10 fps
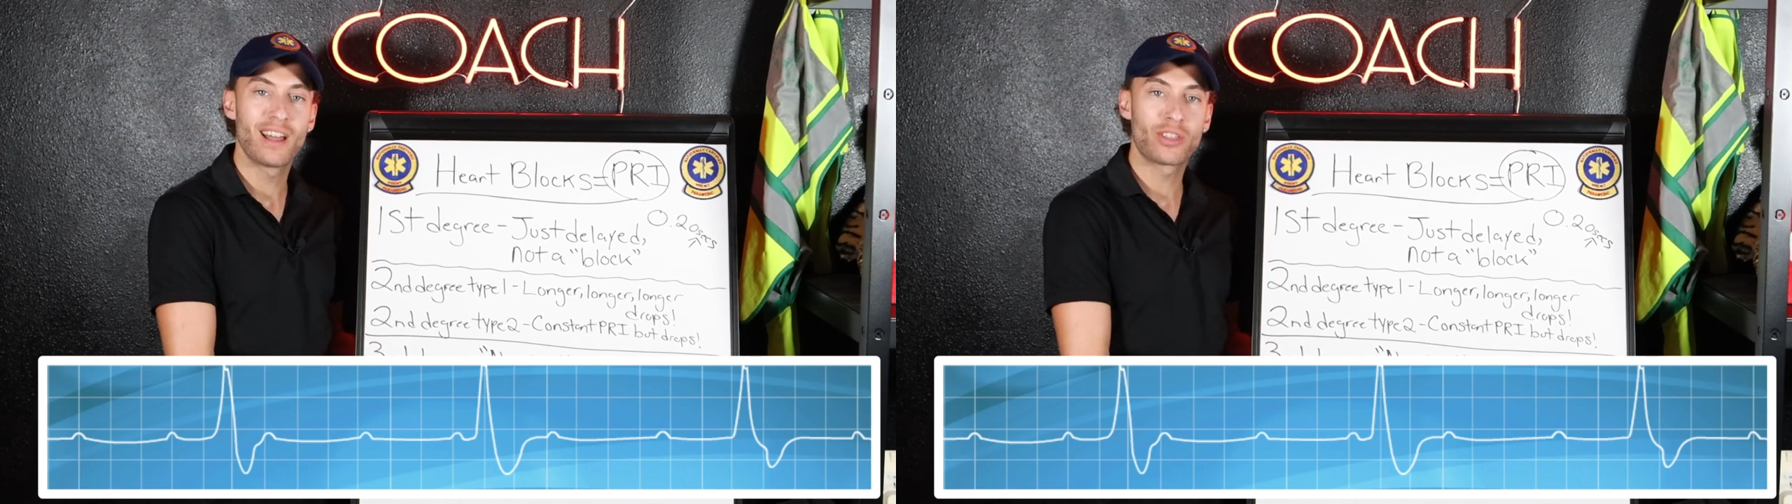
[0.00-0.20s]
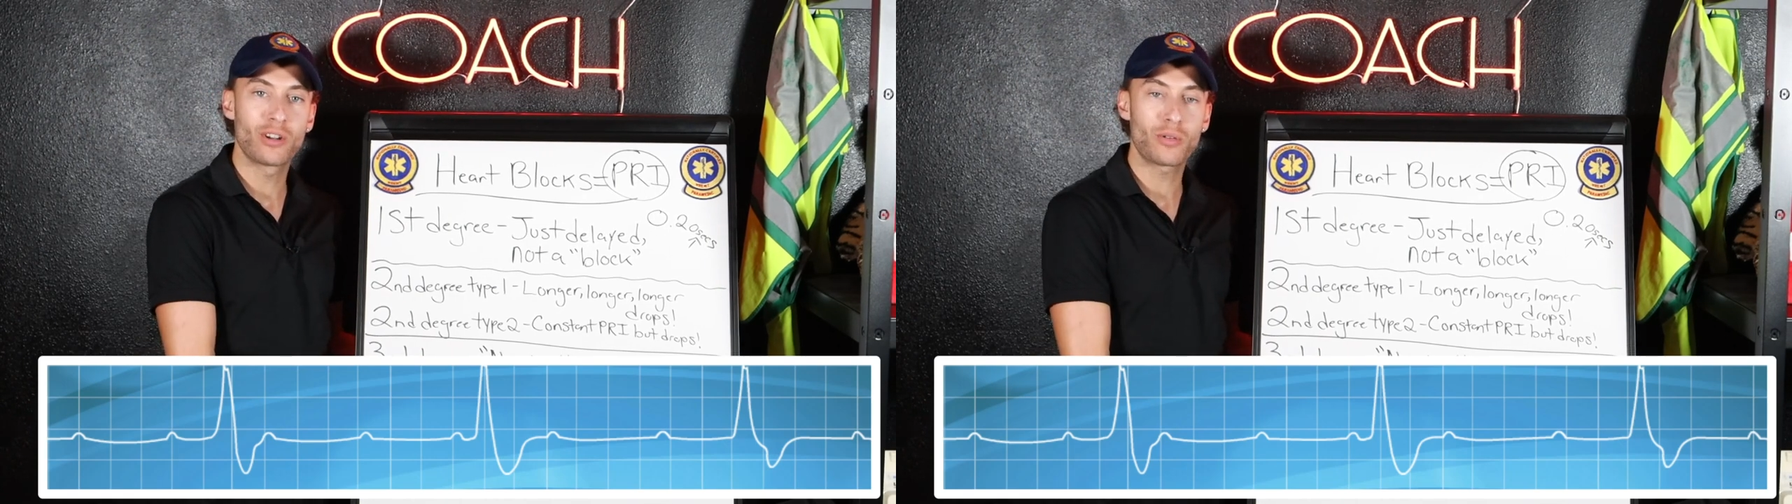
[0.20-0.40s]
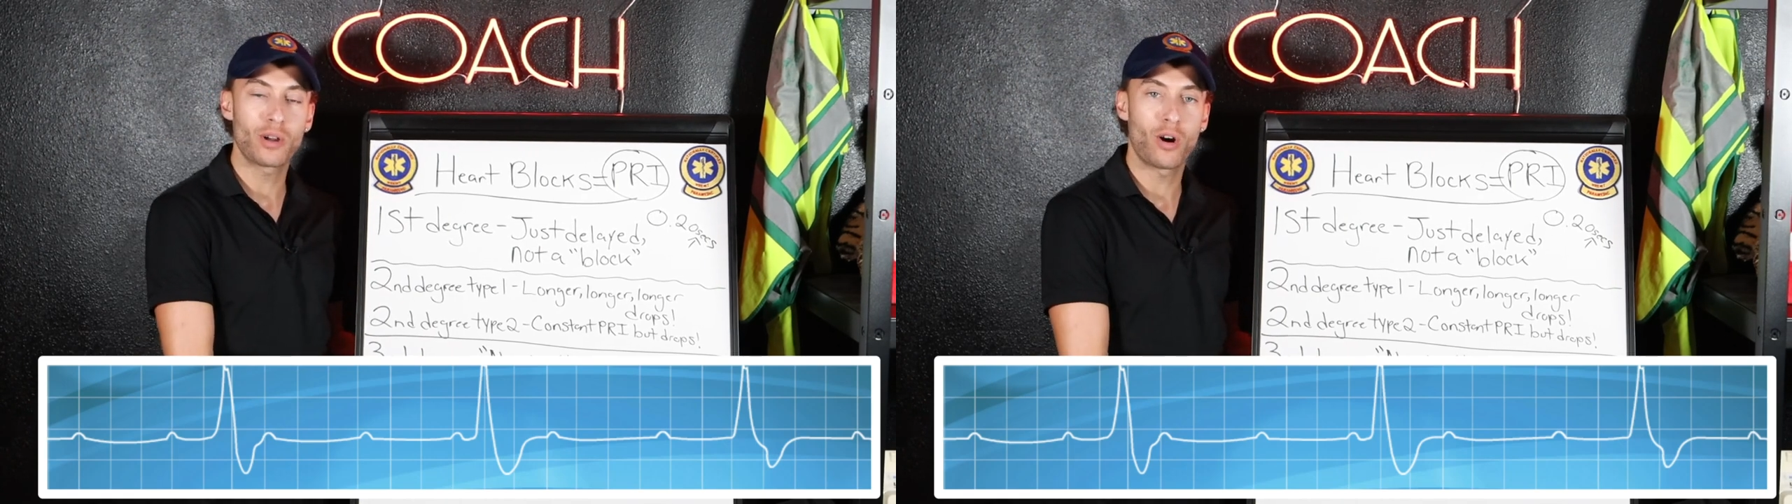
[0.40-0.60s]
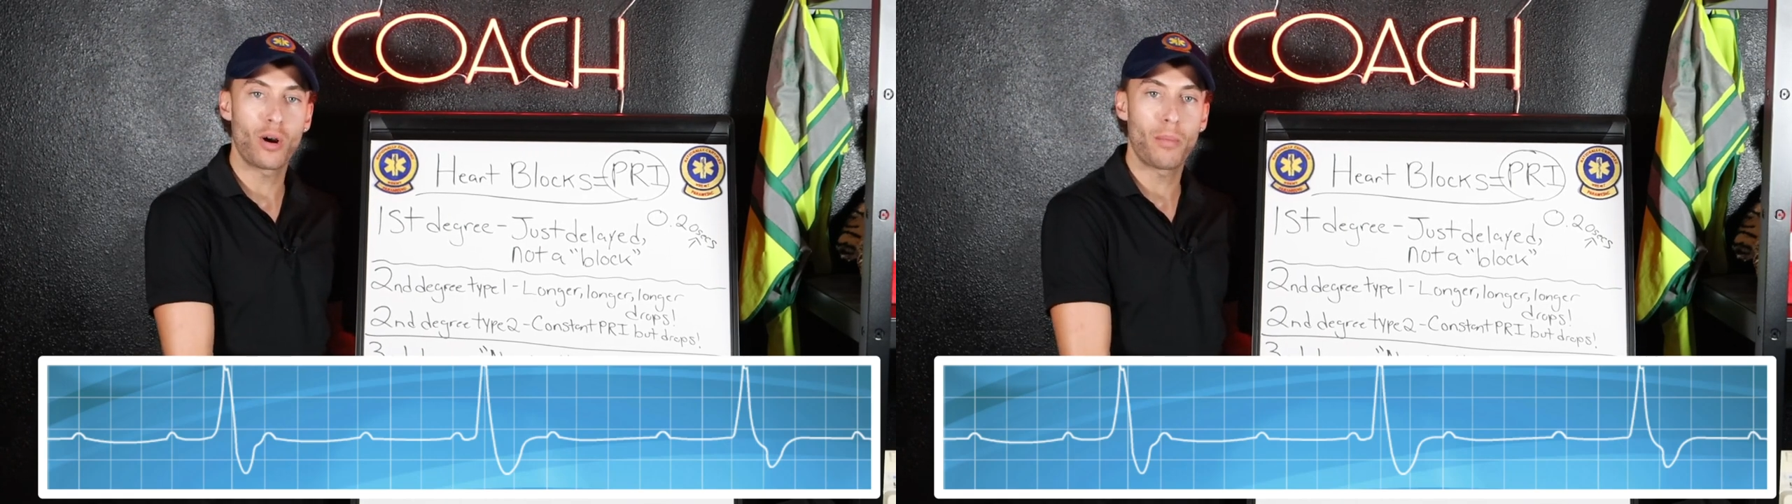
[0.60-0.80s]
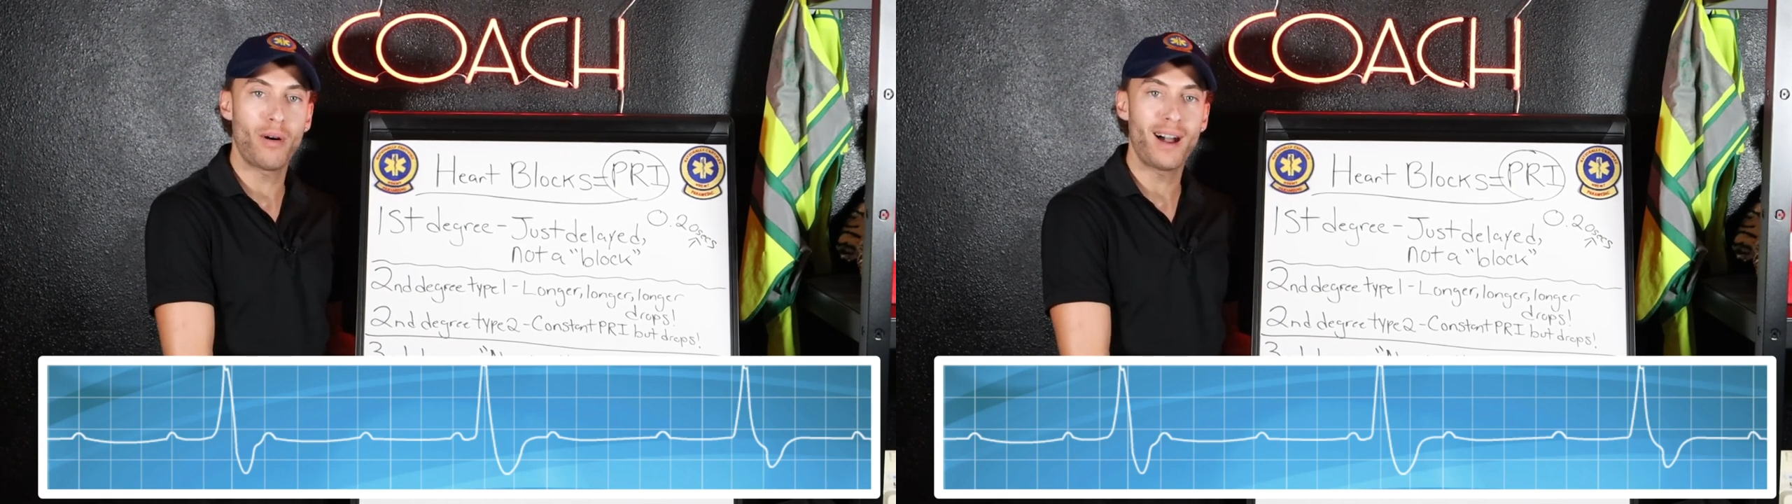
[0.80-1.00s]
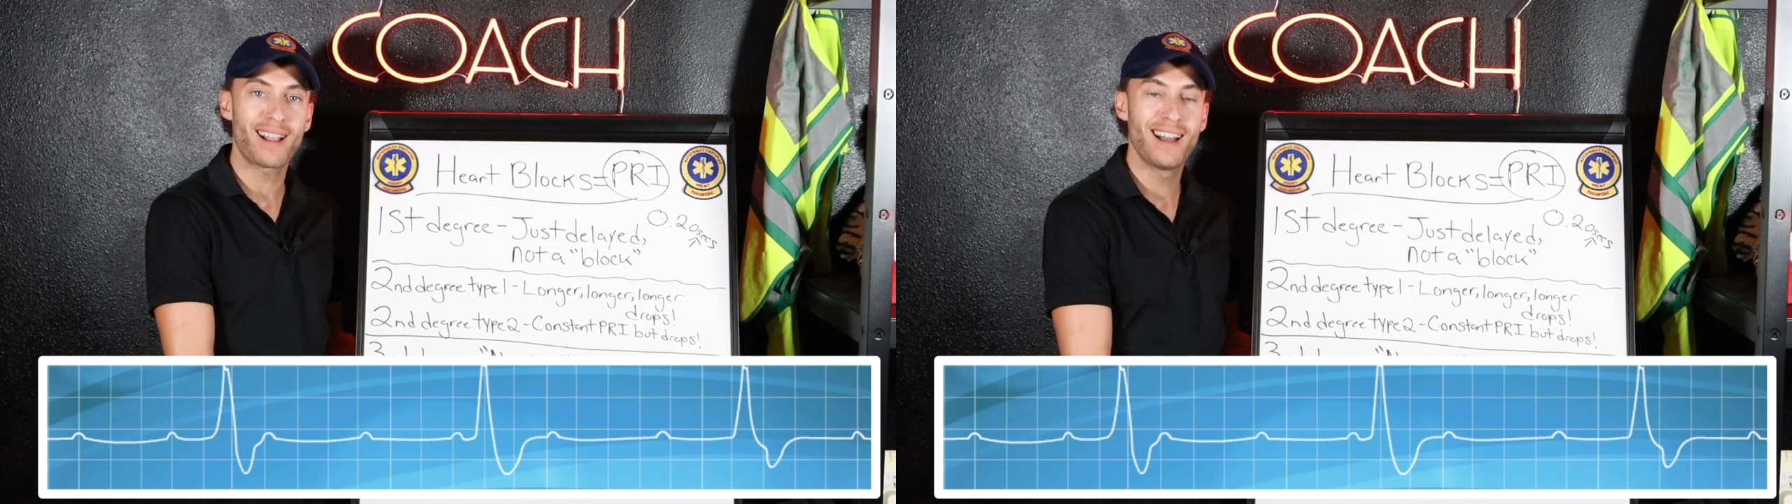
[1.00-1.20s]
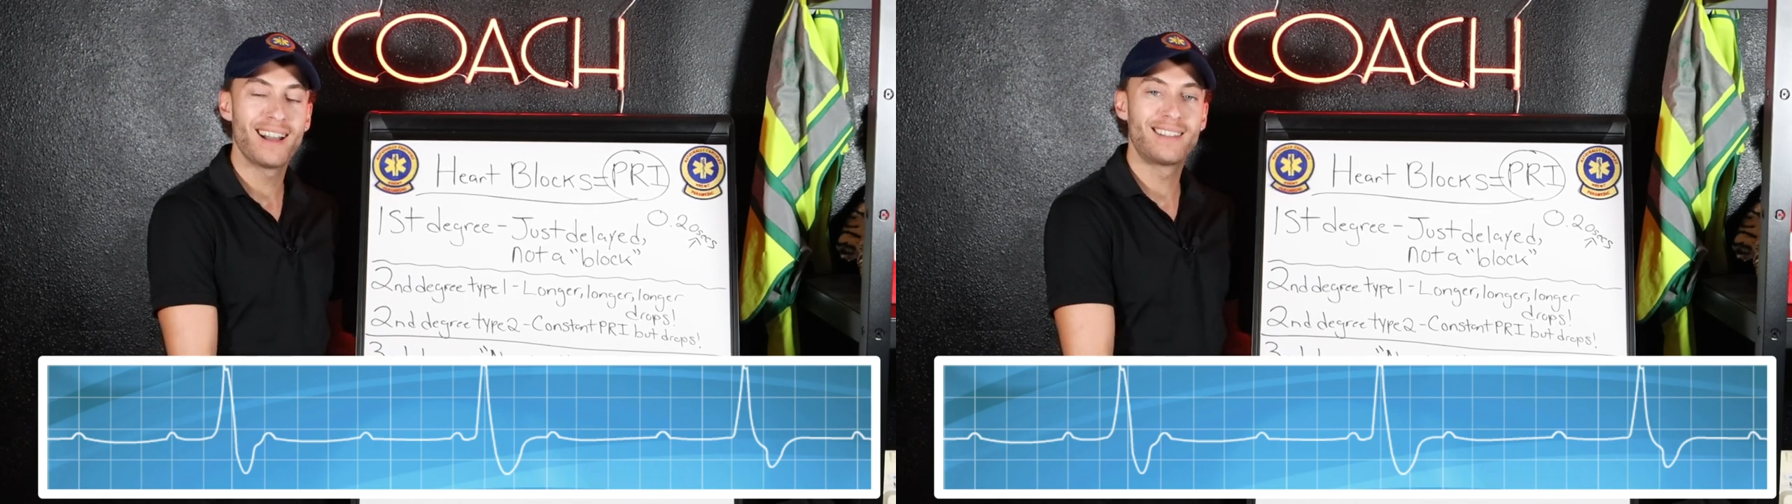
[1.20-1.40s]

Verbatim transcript: third degree heart block